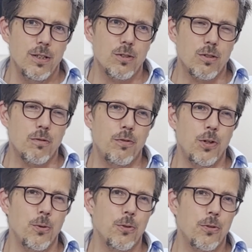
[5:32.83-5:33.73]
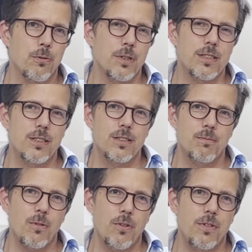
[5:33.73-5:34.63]
sort of viewed through
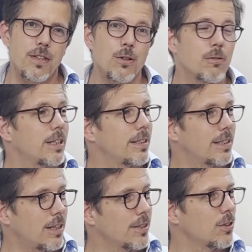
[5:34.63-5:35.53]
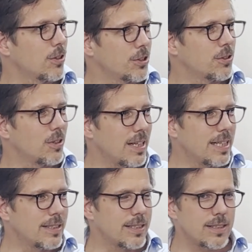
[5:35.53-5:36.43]
this theocratic ideological
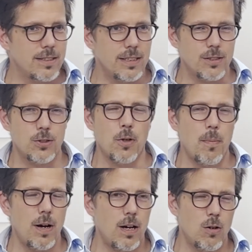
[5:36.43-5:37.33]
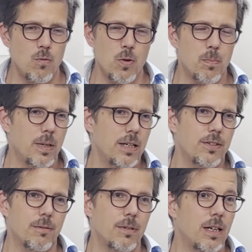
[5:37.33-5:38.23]
lens that somehow would
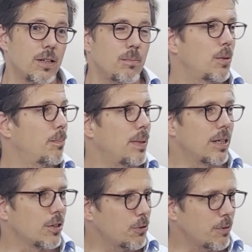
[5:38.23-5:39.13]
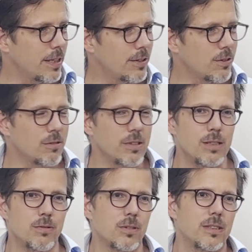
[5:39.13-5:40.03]
make Tehran a bigger threat or
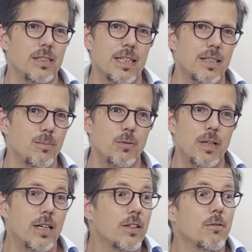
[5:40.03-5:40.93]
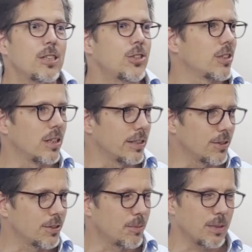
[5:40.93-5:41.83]
even get them to act
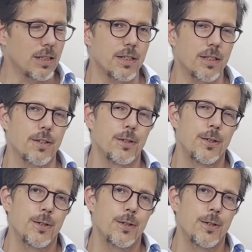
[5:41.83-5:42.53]
irrationally or something like that.